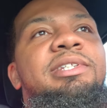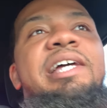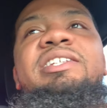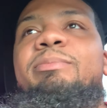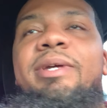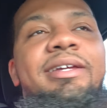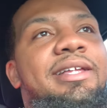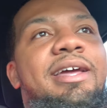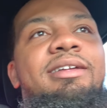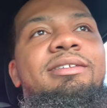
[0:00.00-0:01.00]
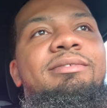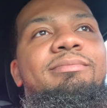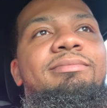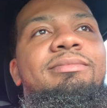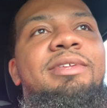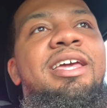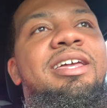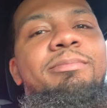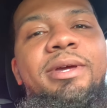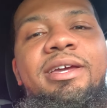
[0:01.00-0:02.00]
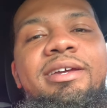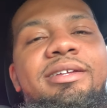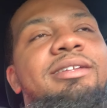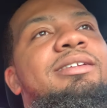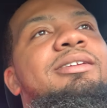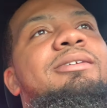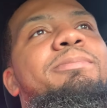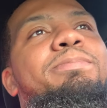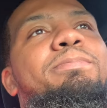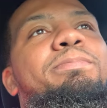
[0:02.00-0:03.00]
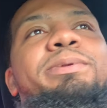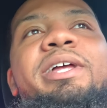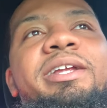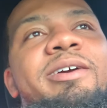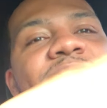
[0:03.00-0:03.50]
doesn't mean that. It can mean plenty